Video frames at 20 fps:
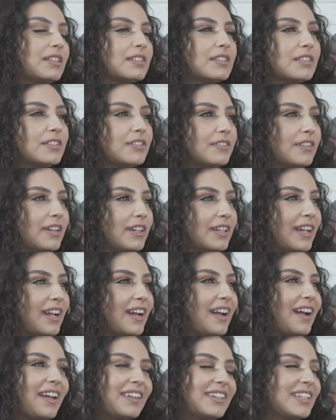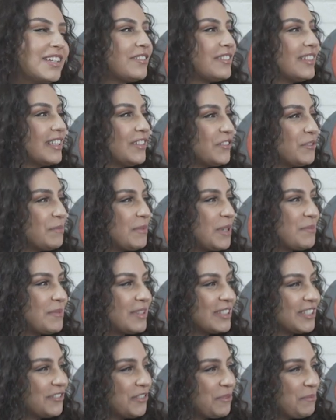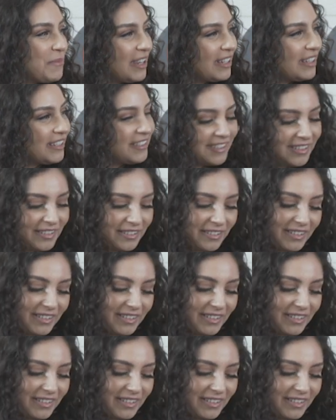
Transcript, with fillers: So yeah, I definitely leave them up as a reminder to